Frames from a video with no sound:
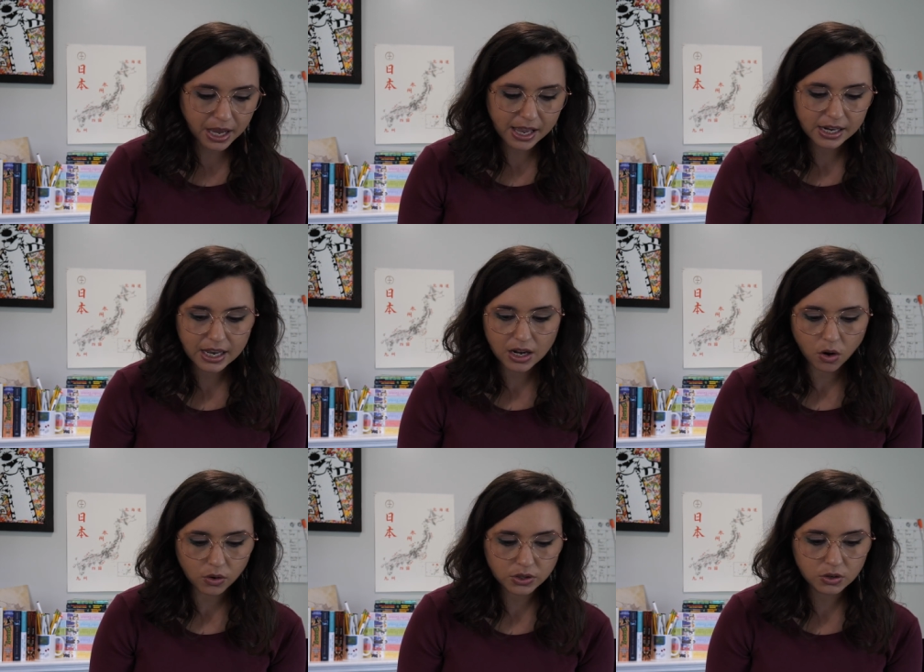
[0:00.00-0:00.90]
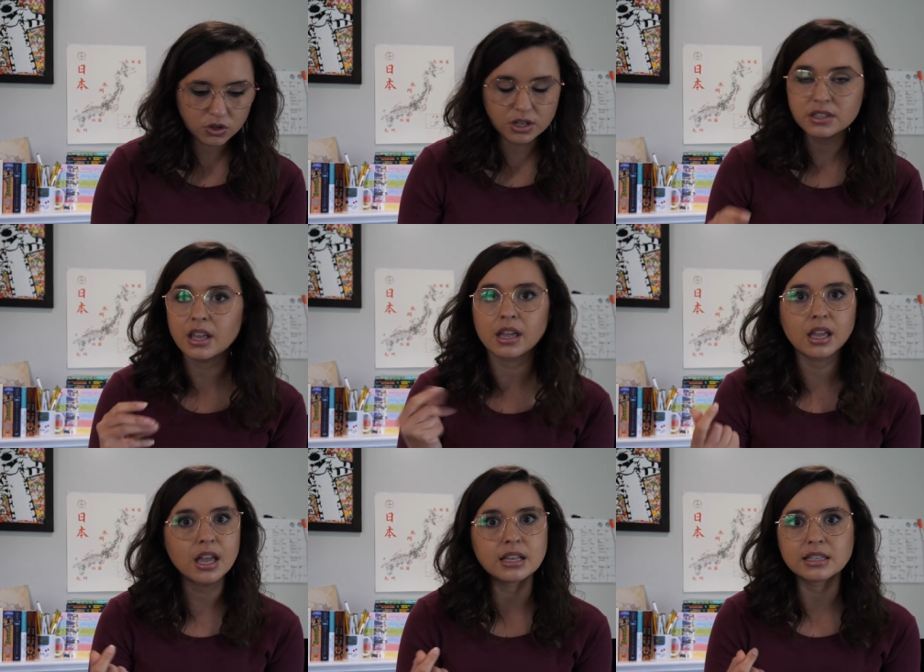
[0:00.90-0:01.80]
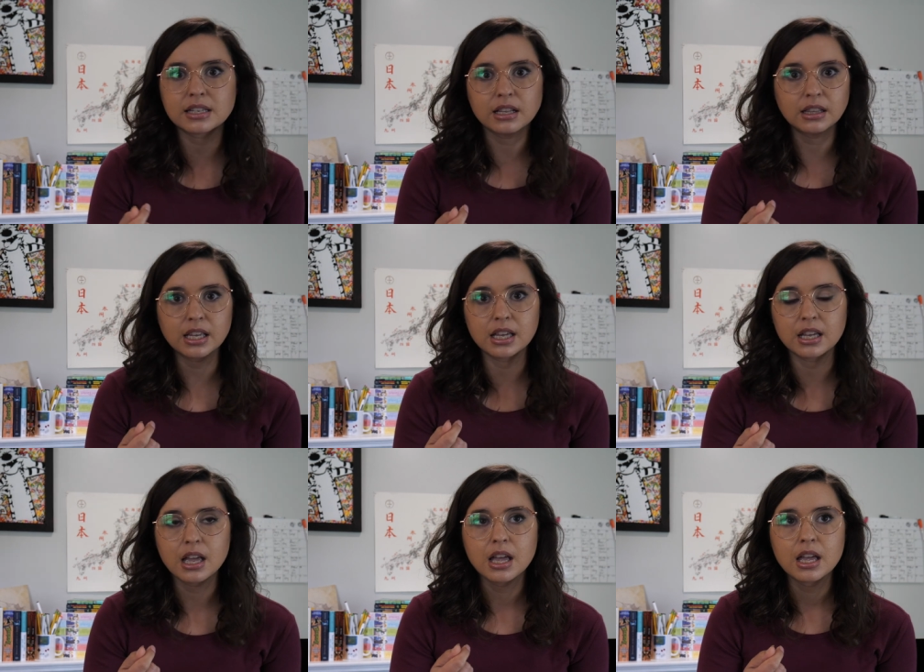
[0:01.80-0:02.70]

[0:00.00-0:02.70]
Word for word: but it also just like instantly